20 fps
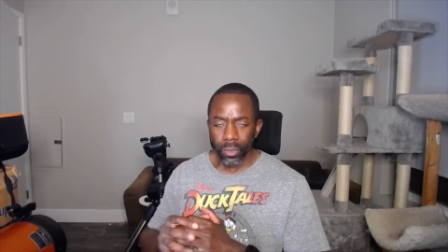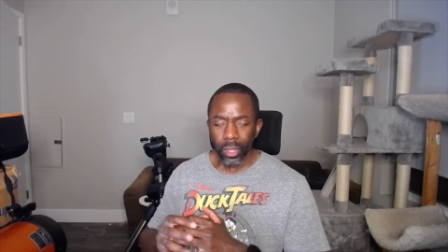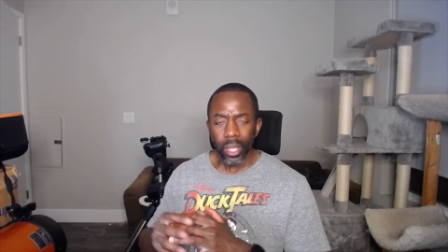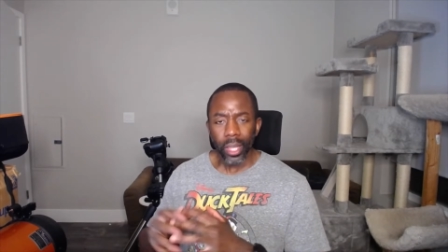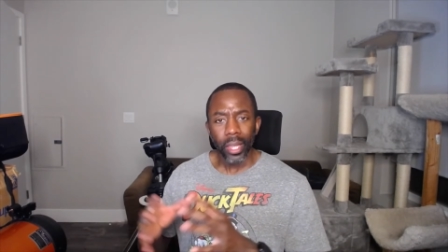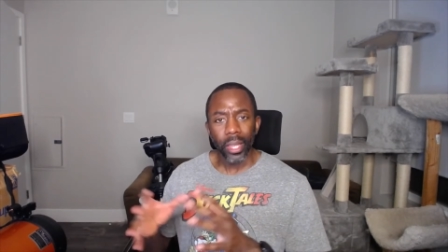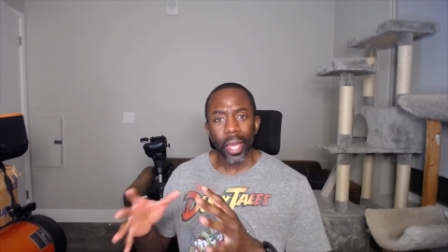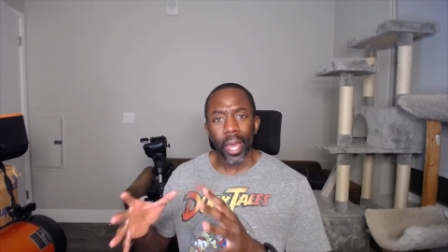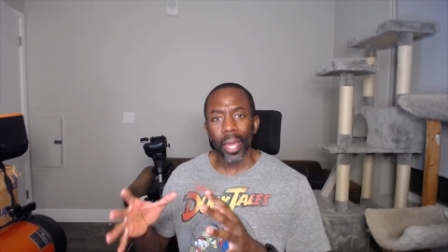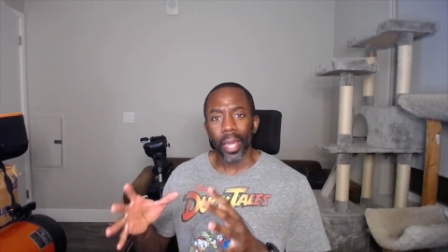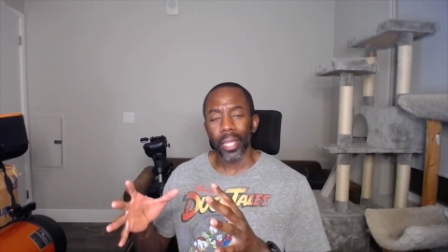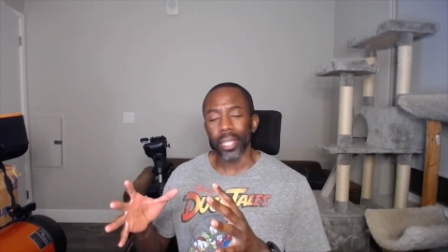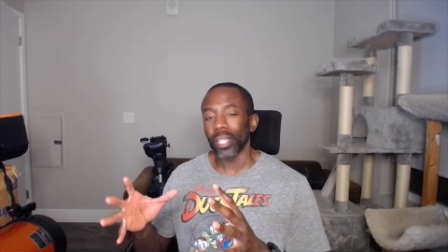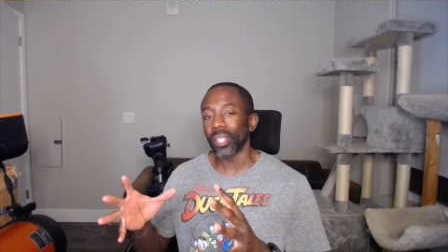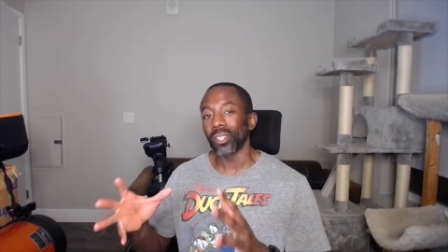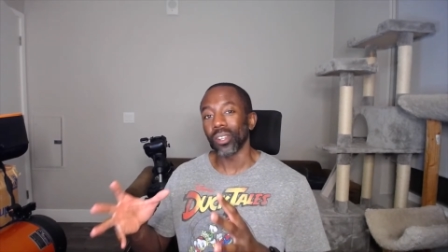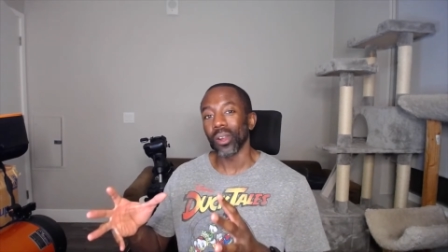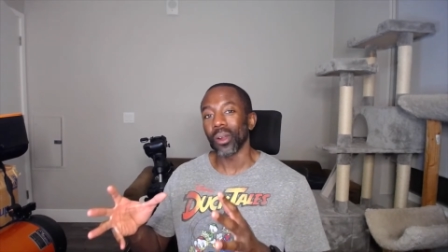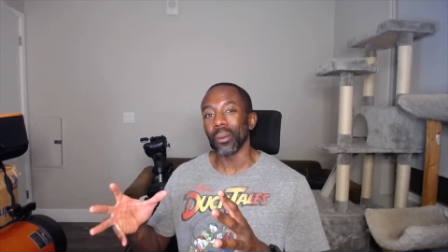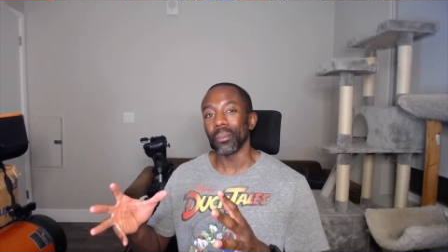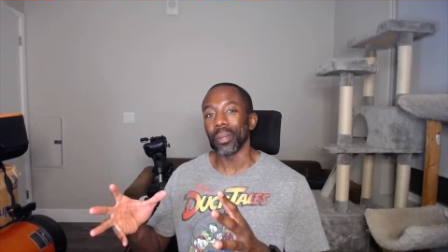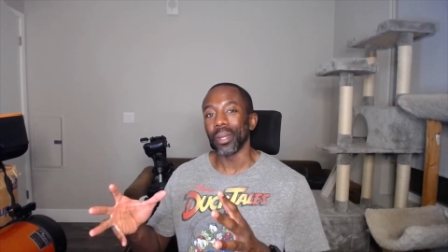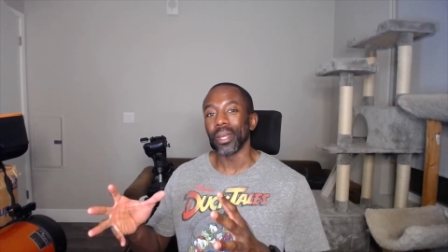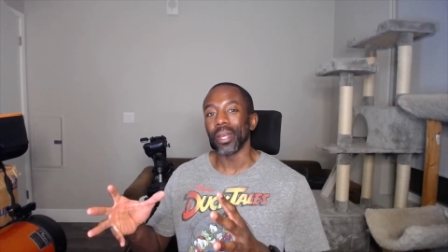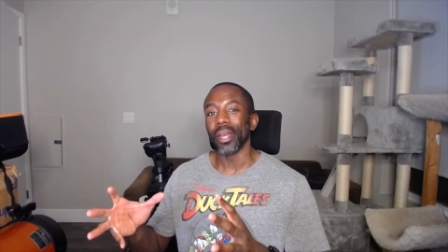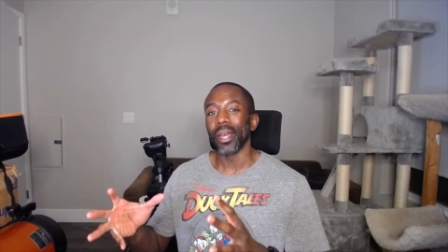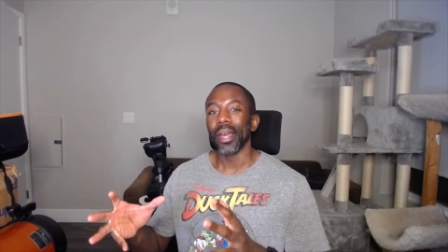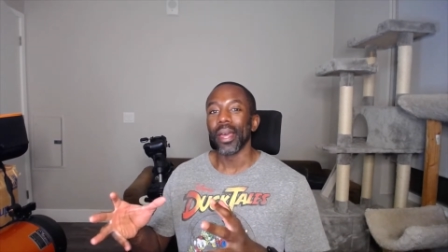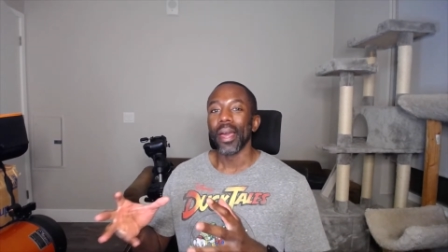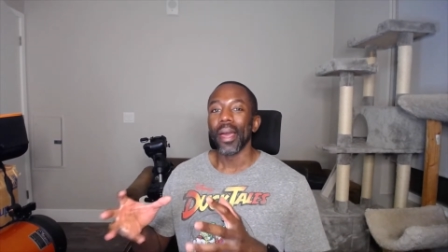that can determine
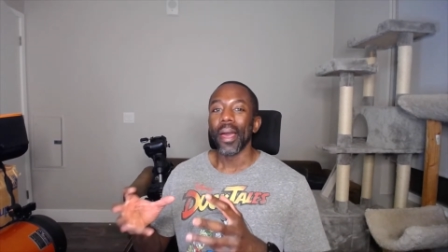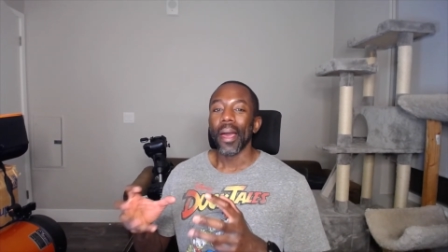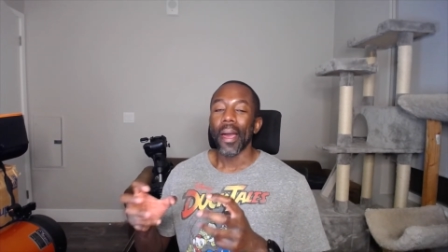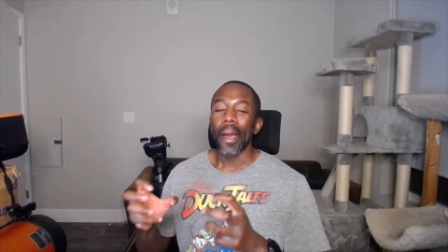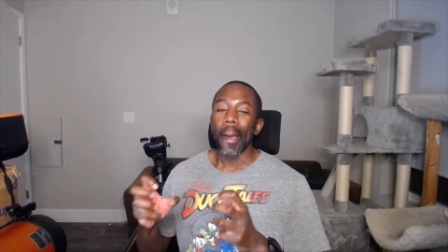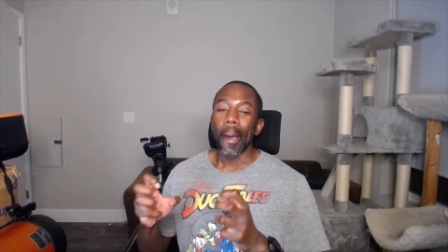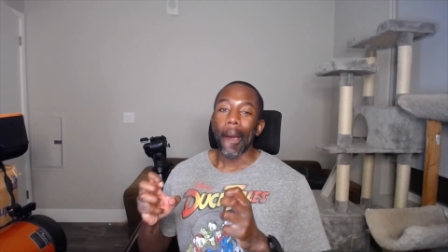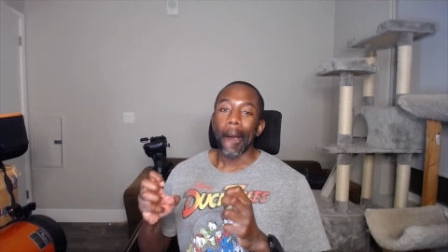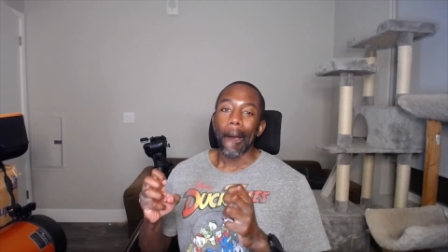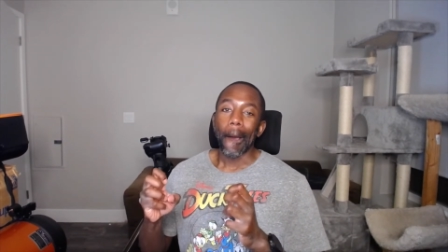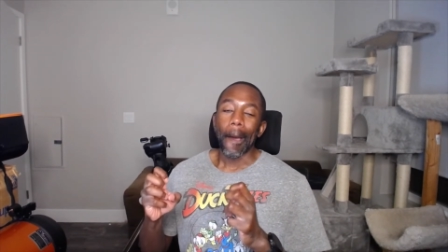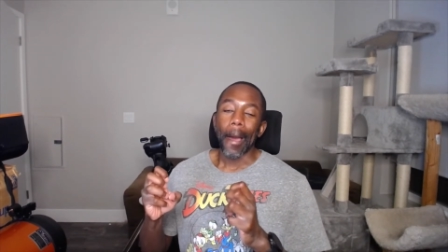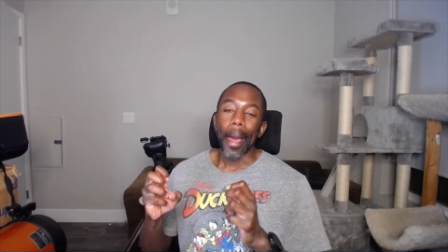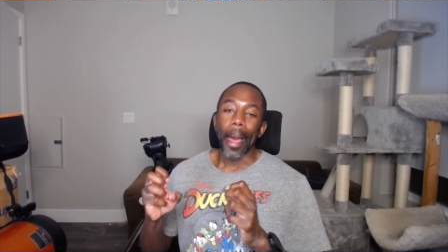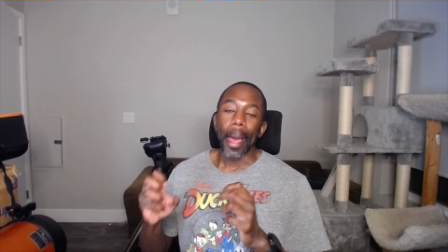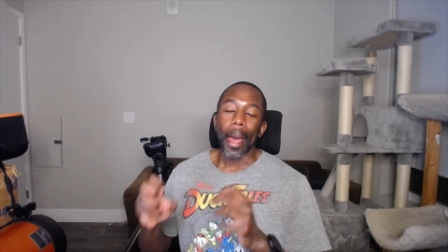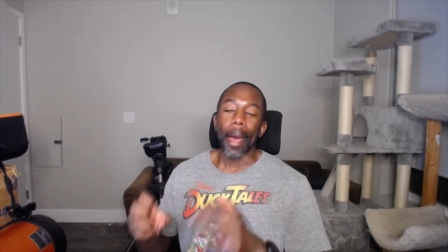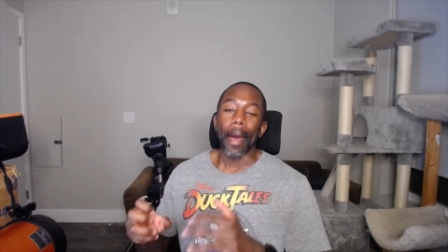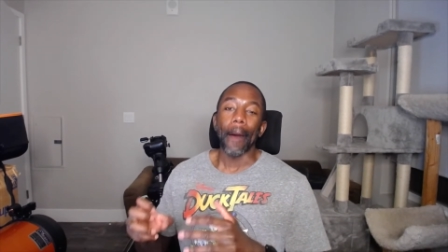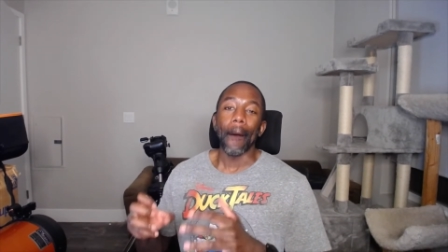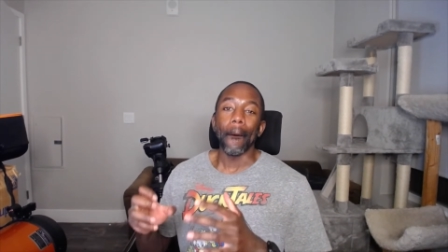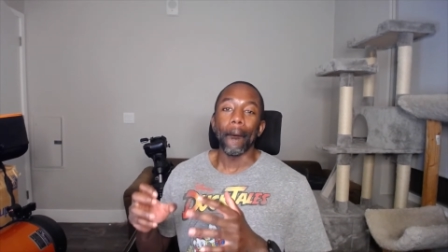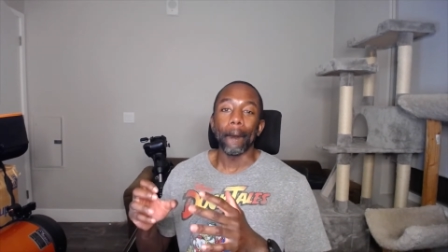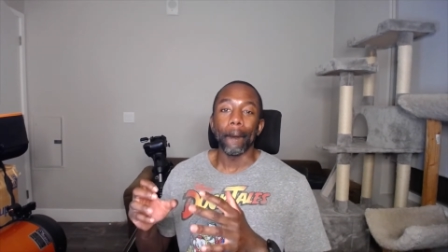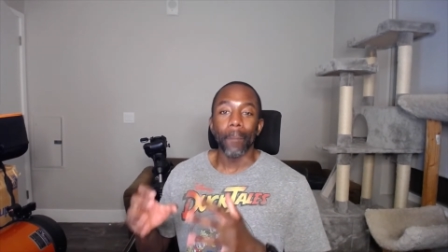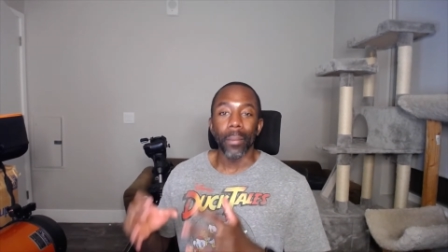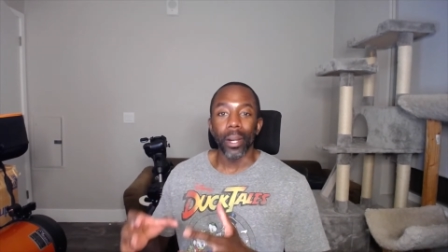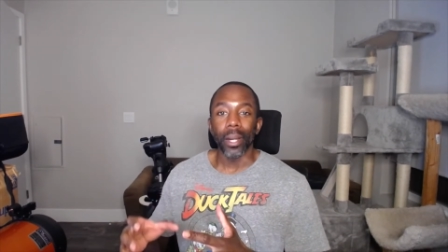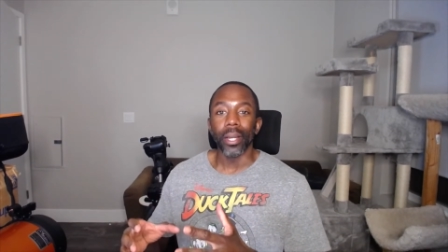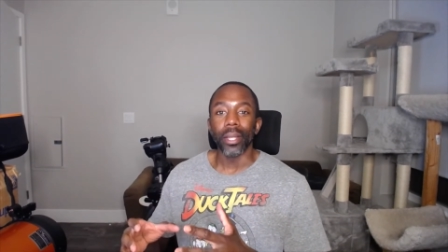how
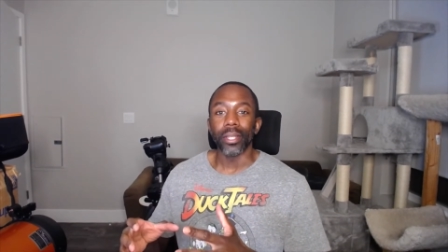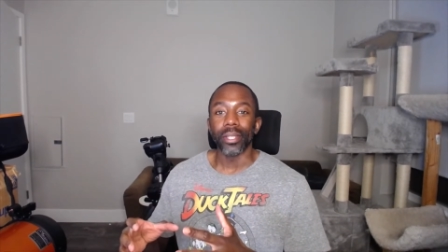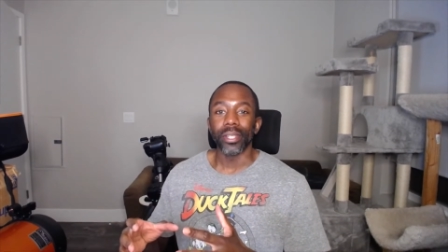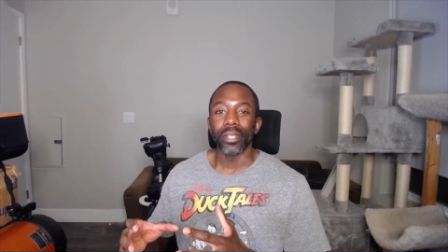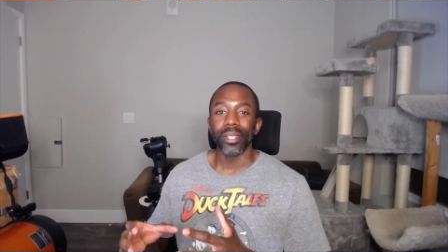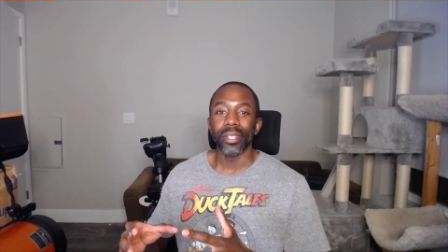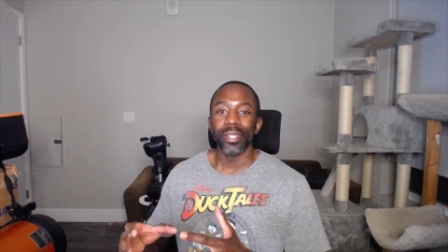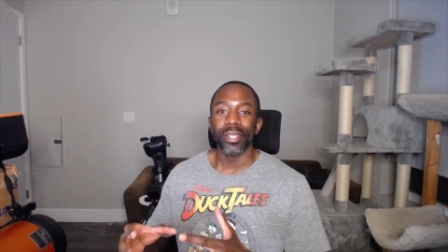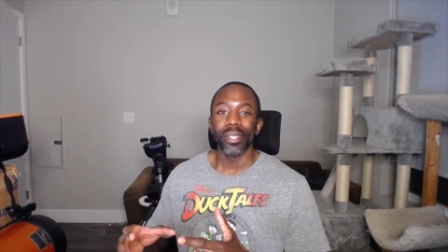much